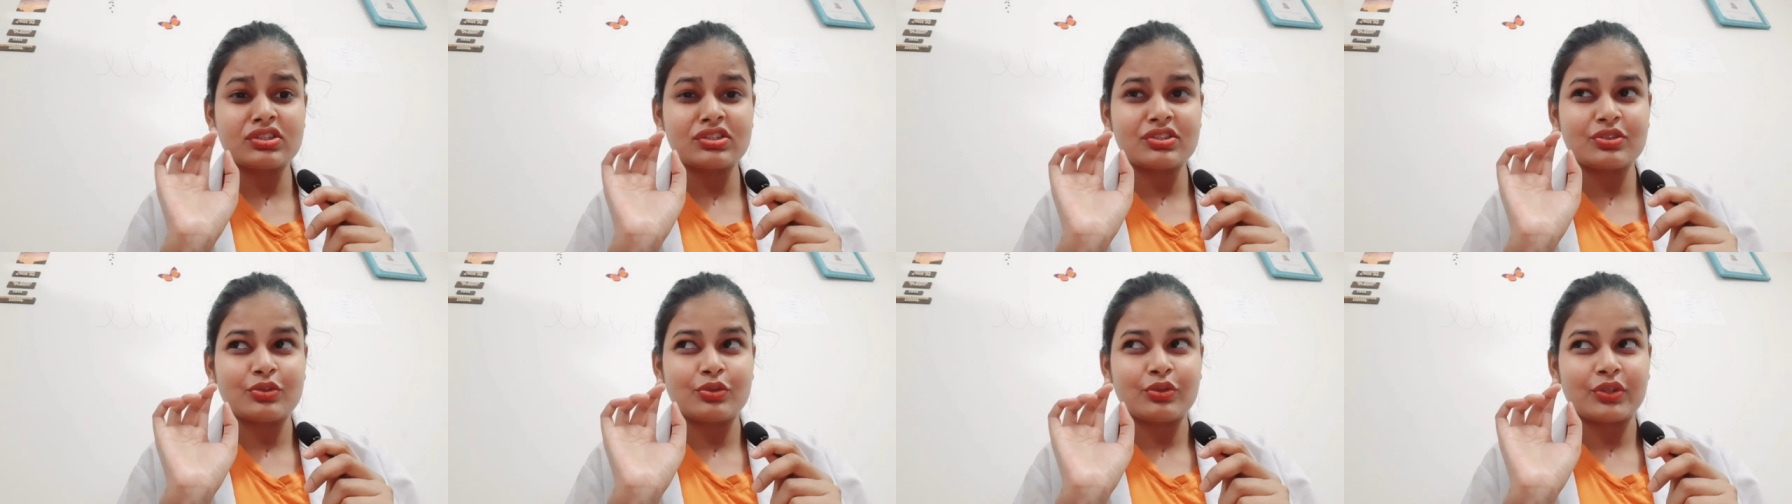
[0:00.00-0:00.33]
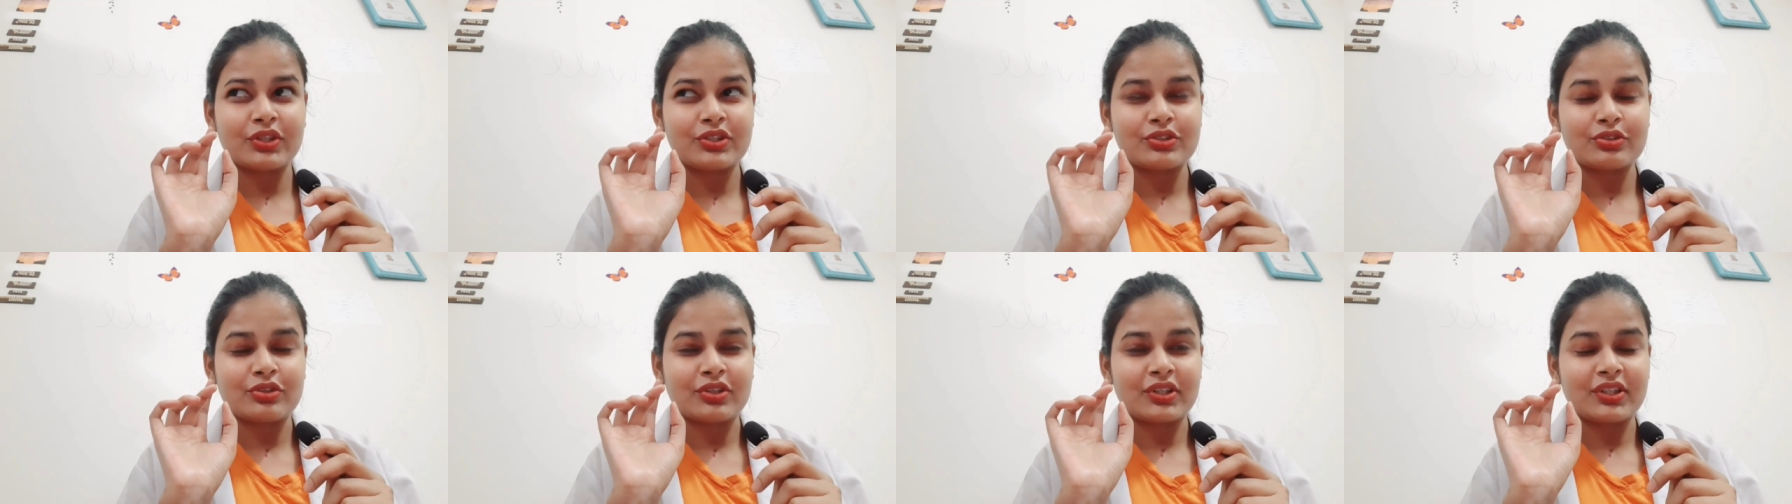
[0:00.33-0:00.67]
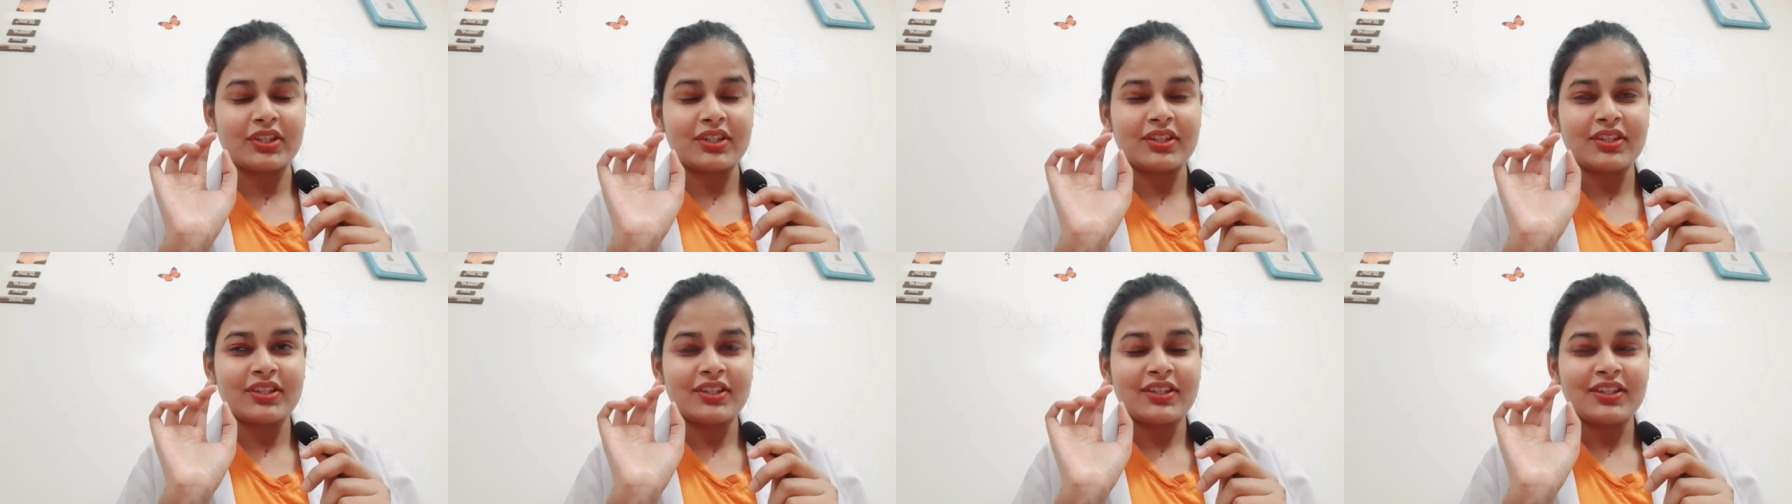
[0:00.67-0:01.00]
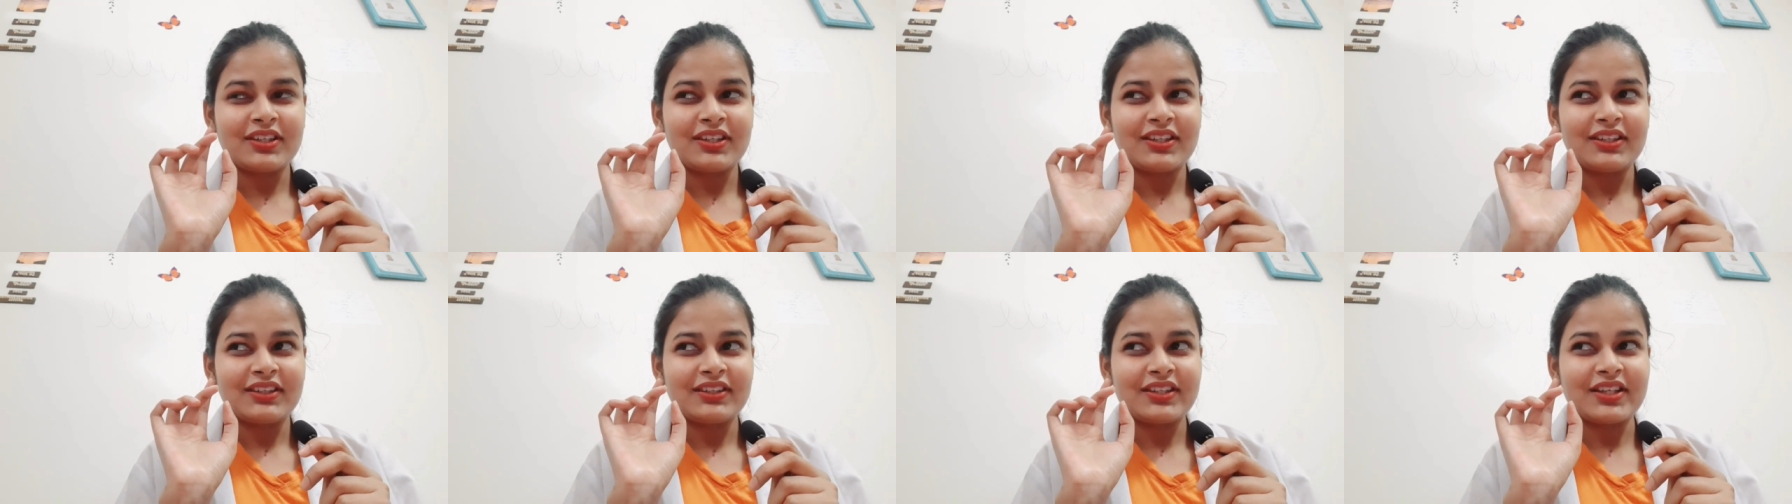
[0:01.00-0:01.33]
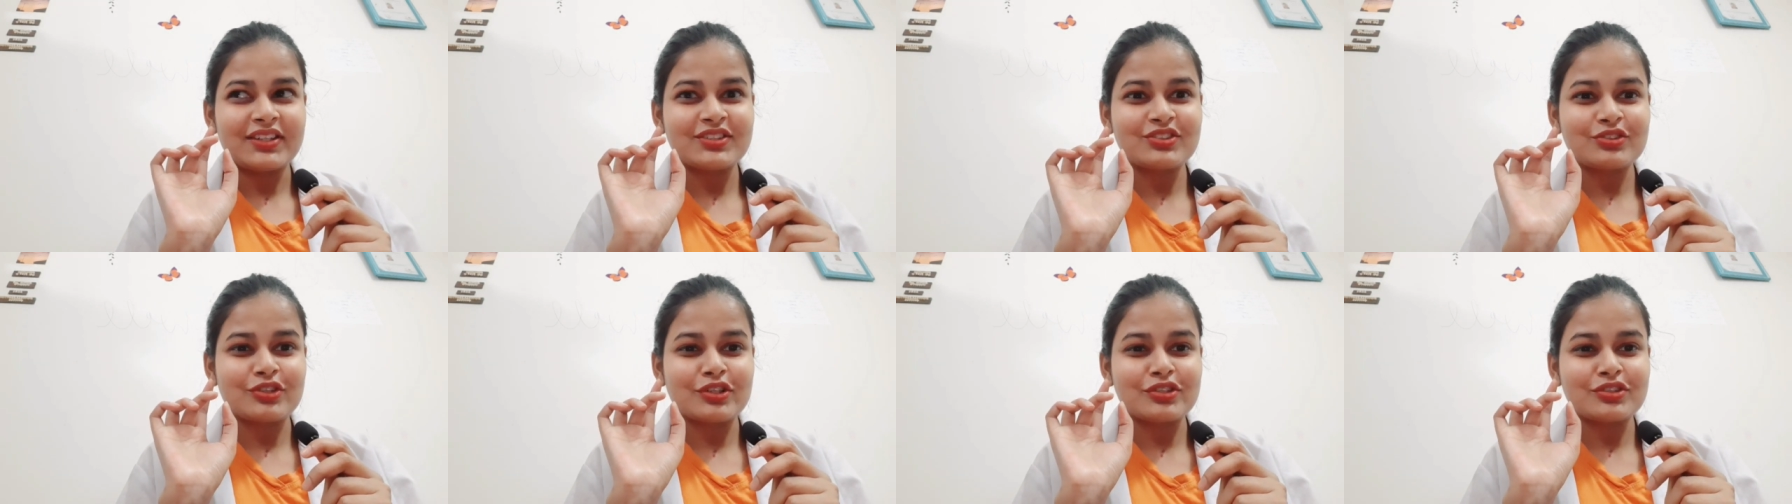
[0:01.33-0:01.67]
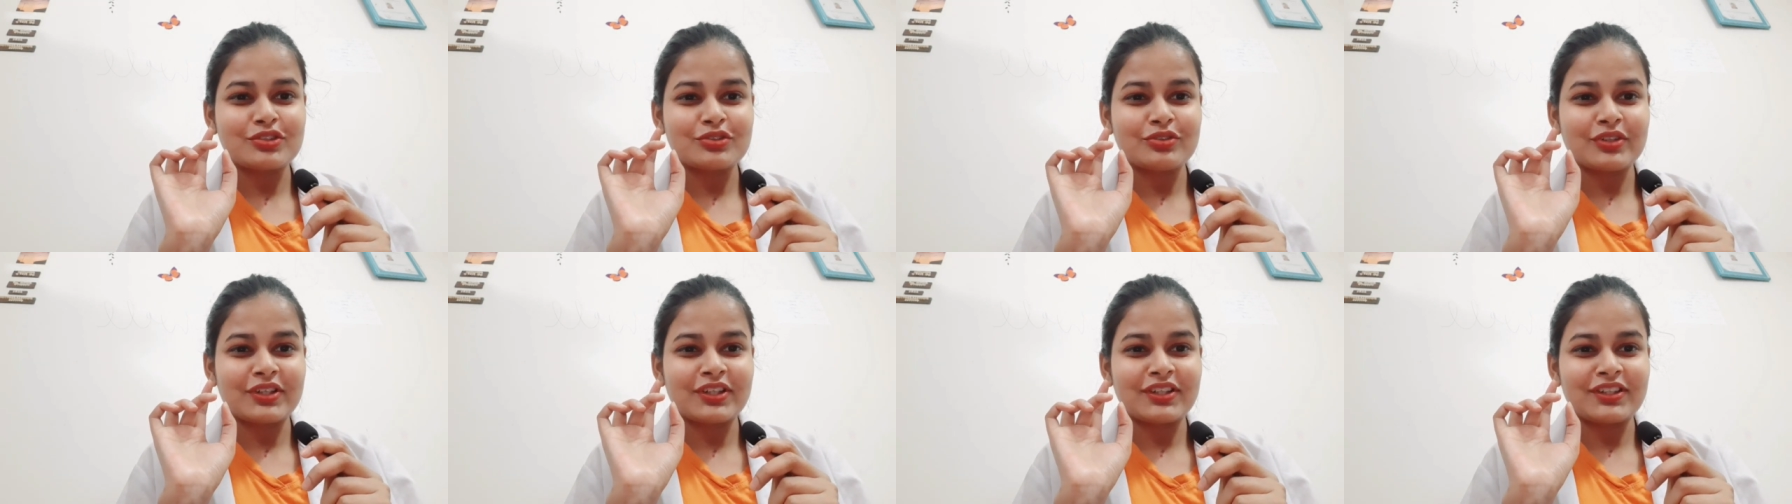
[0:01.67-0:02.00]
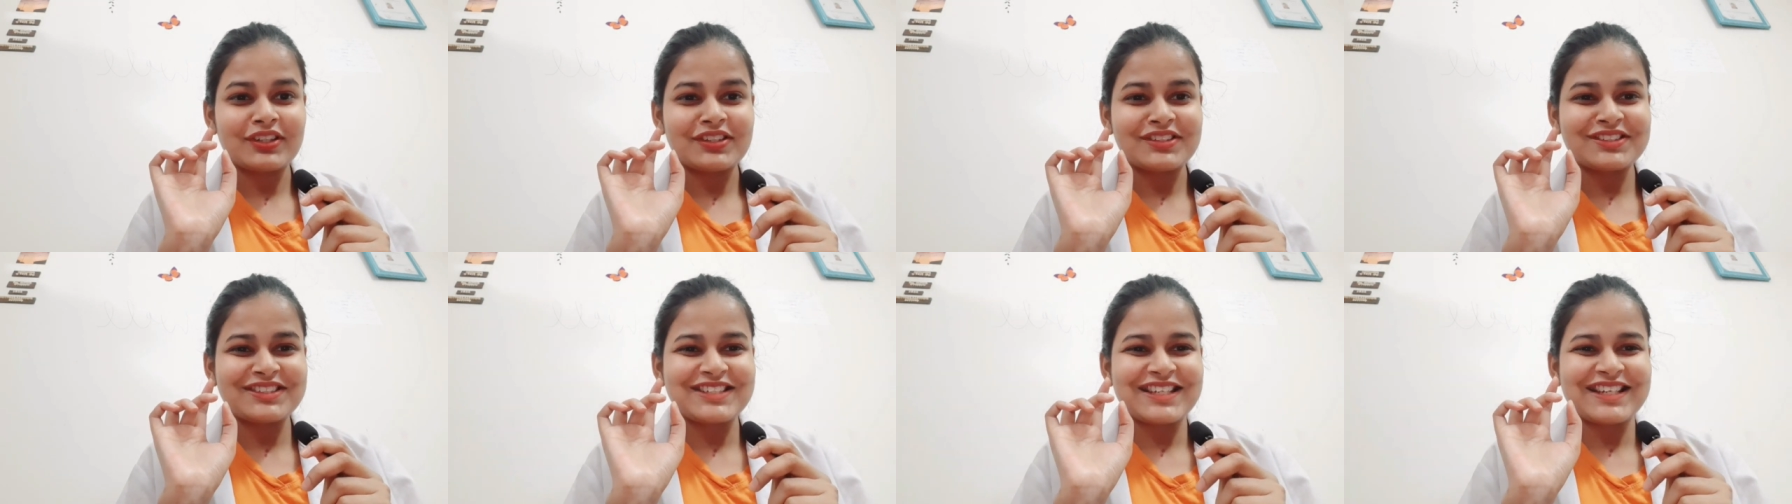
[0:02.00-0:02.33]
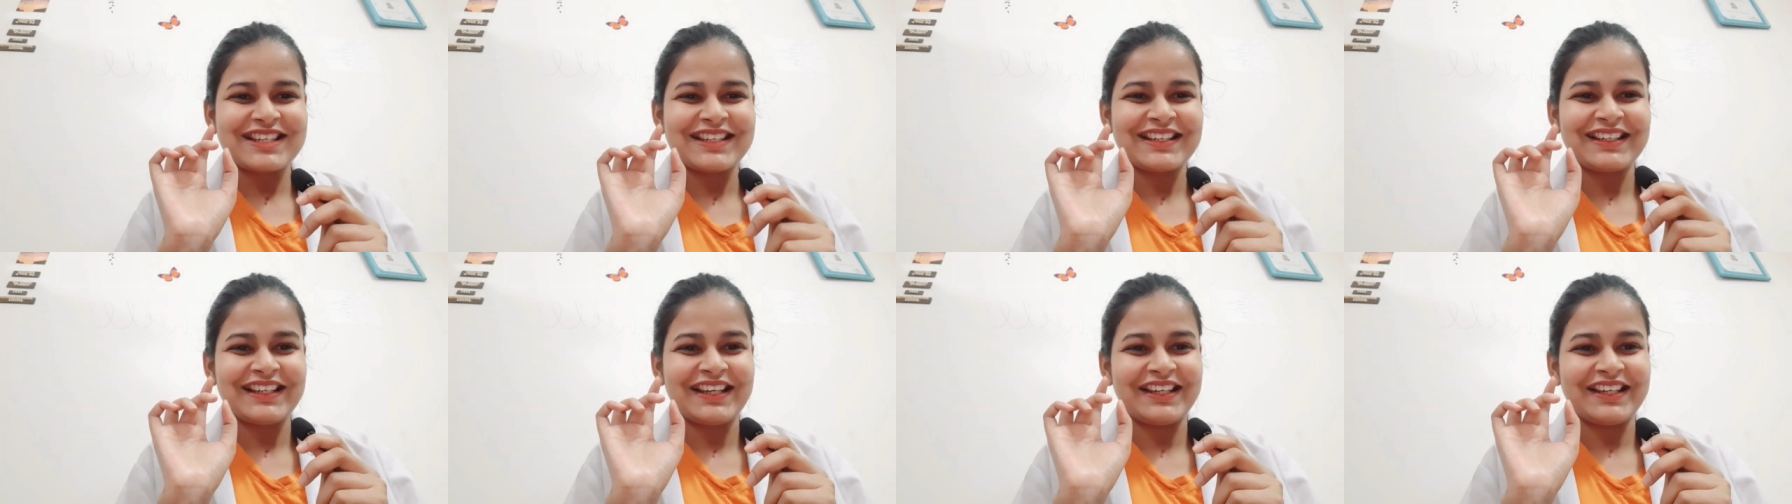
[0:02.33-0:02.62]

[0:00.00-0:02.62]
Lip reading: okay, sorry, that's also a glitch.